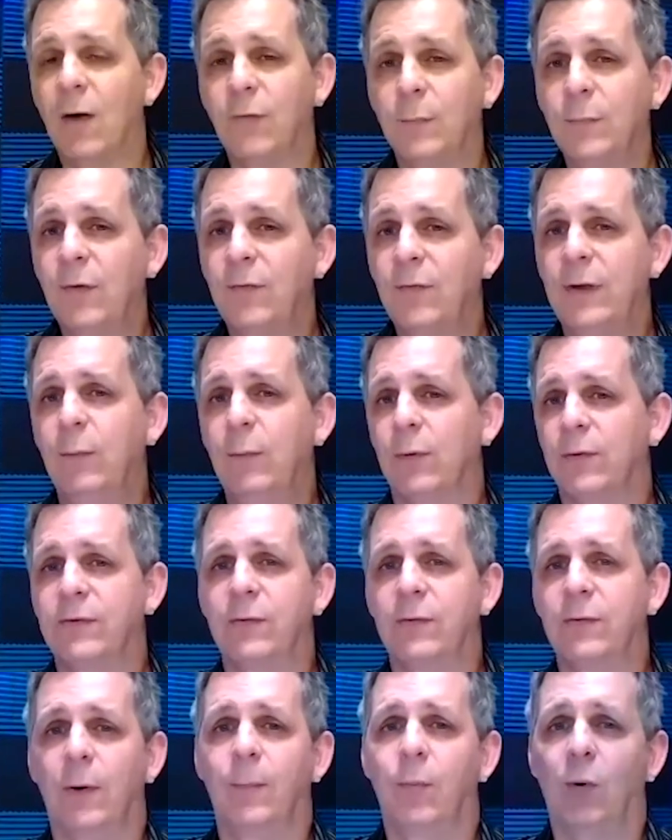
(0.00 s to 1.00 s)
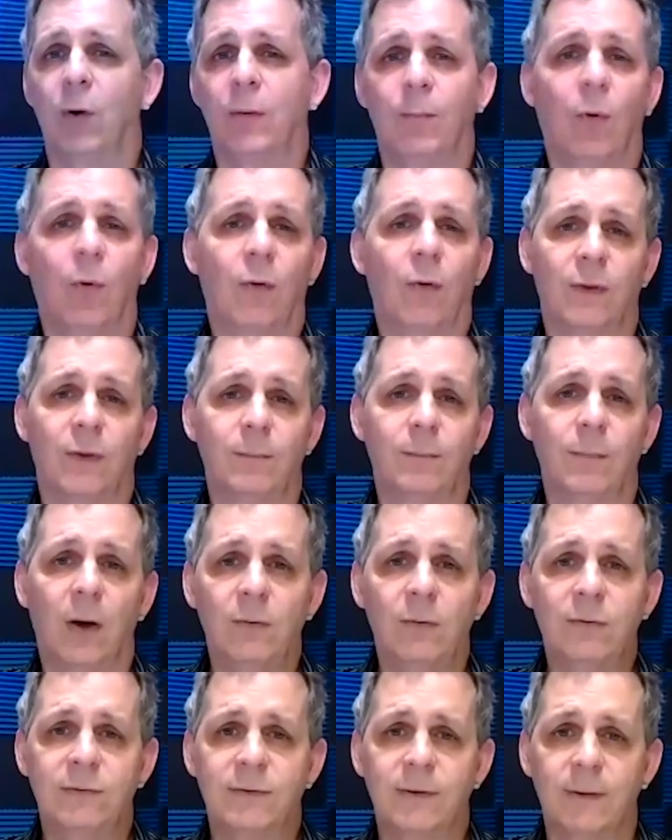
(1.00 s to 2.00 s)
Marvel movie will storyboard more
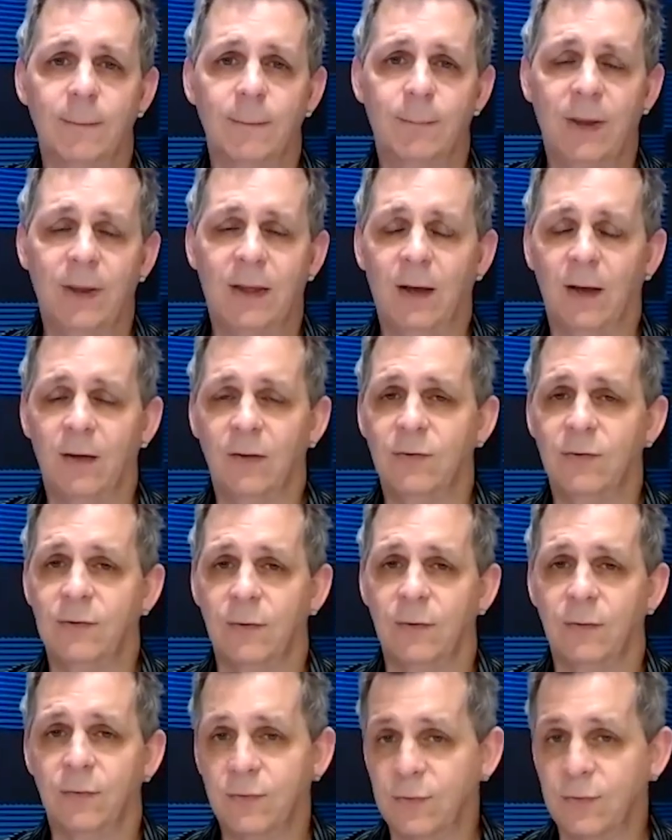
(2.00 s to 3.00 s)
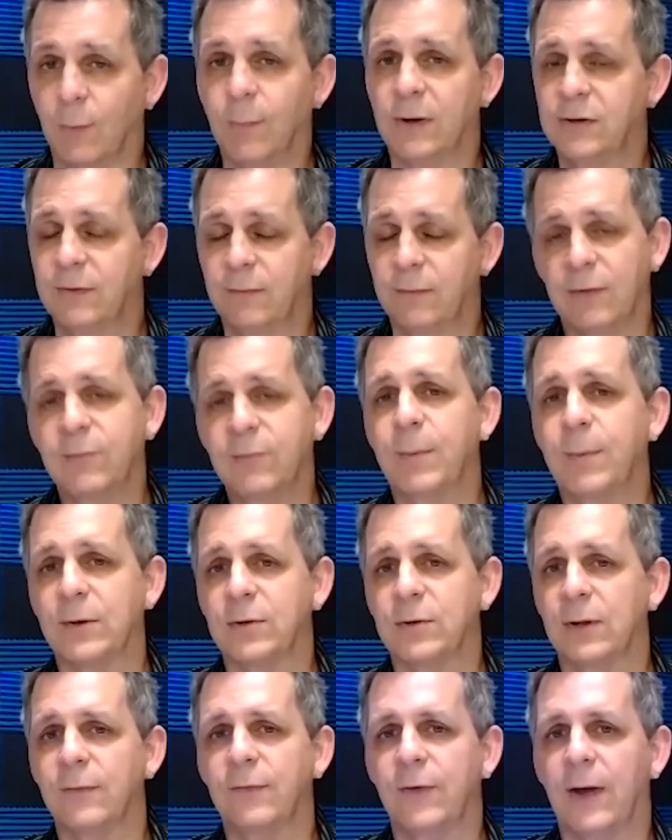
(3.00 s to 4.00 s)
than most because so much of the
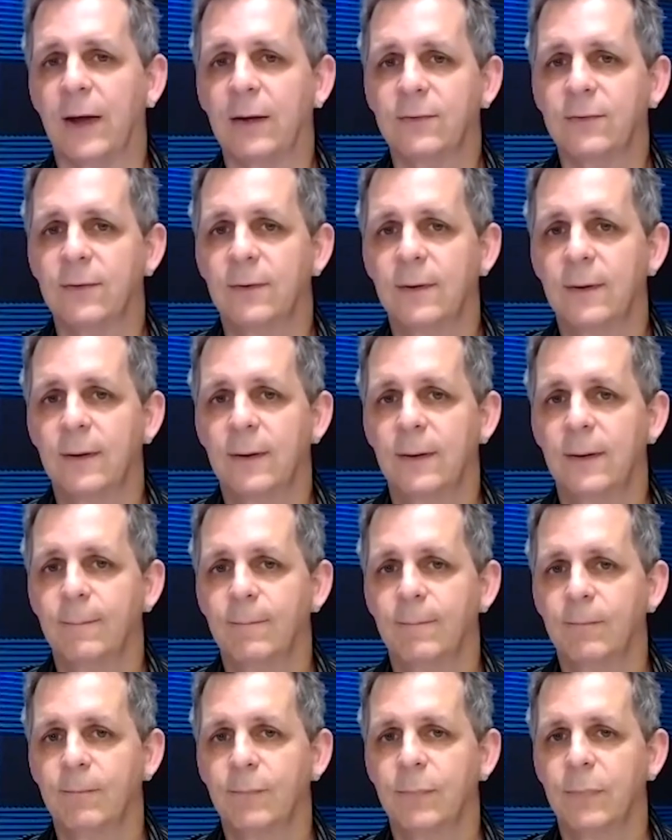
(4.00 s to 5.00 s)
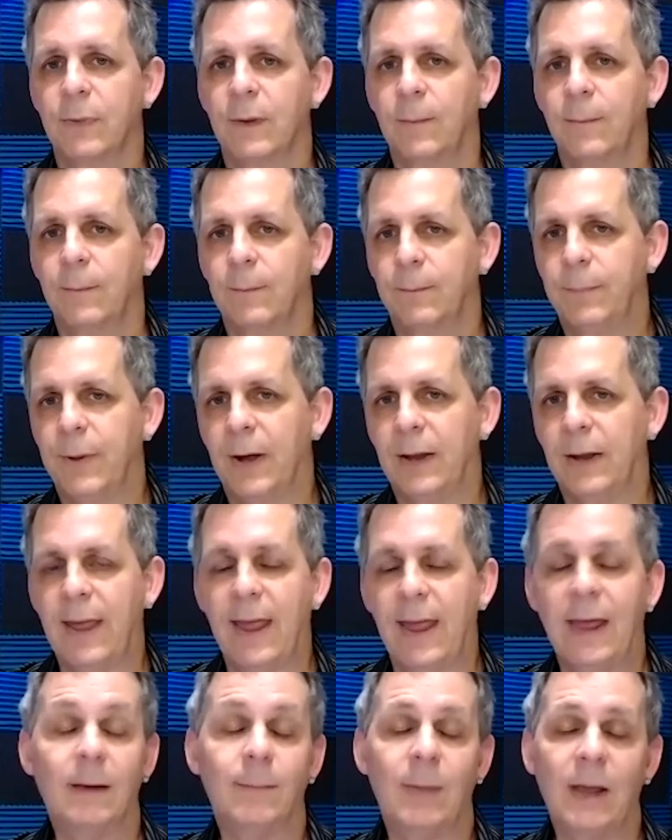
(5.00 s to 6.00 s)
special effects.
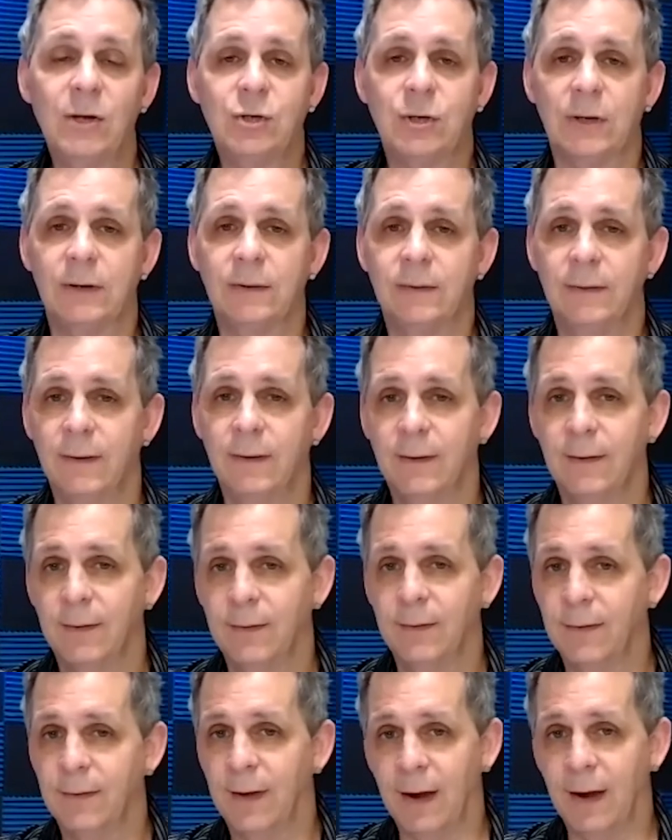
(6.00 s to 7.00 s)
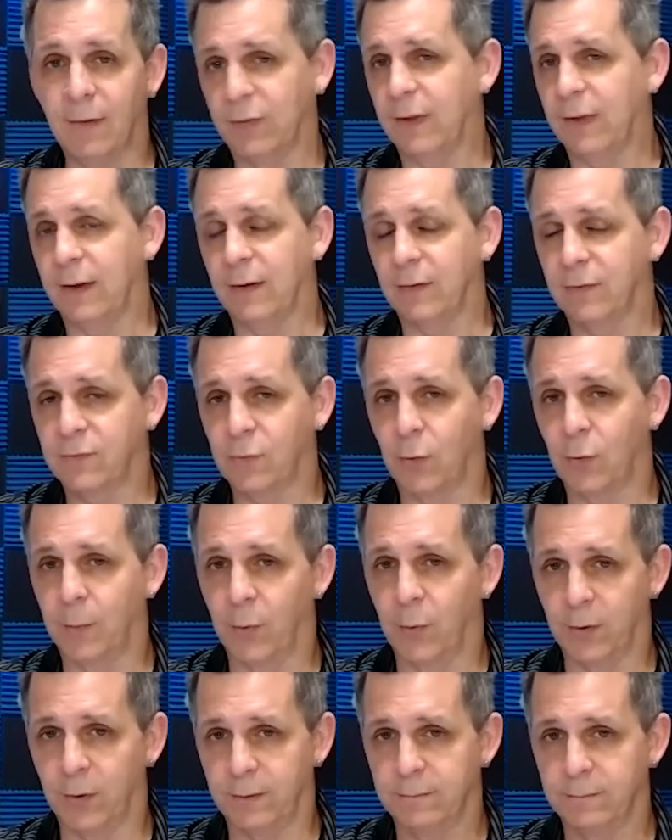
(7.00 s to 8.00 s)
But animation, everything is
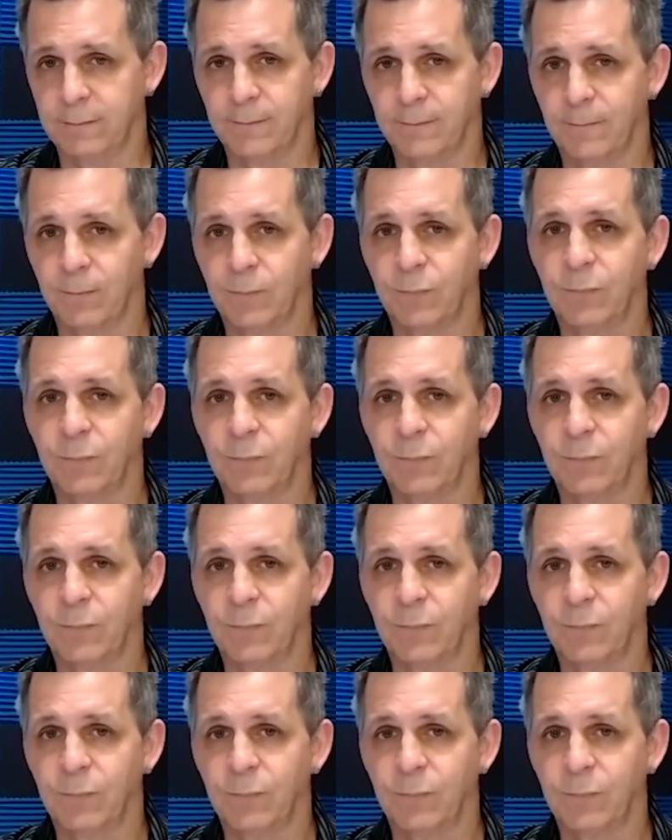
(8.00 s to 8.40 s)
storyboarded.